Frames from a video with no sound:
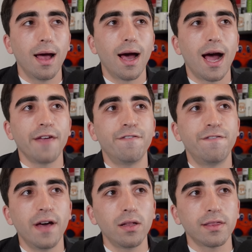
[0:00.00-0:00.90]
I
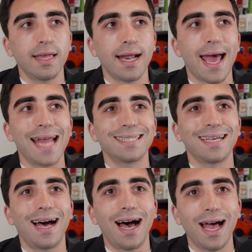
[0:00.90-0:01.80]
felt that at
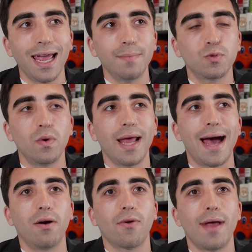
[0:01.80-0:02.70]
times when
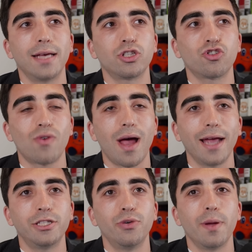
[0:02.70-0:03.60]
Alcaraz
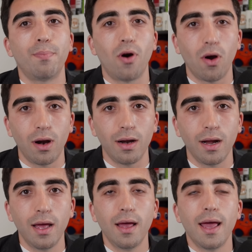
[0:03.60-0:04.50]
tried to impart
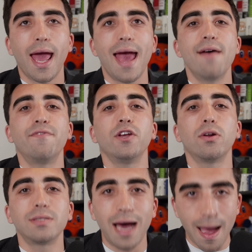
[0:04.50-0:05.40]
heavier
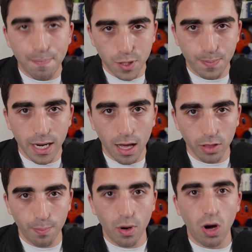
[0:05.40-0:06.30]
topspin on the
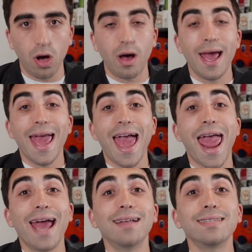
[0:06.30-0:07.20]
ball
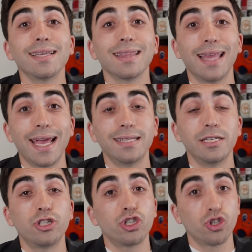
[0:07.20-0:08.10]
and it
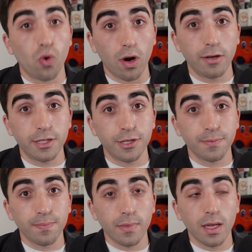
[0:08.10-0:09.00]
landed short
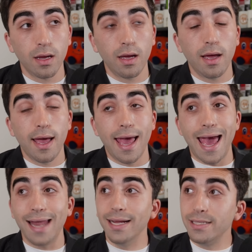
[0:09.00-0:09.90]

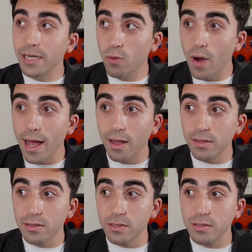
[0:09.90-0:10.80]
at Indian
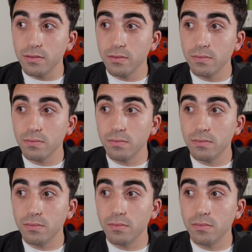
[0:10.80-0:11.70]
Wells,
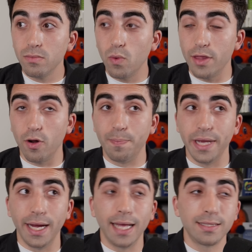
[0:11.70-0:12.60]
whether it be
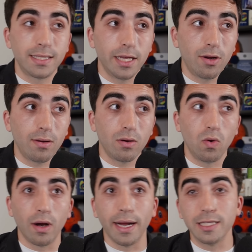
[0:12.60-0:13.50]
against Sinner or against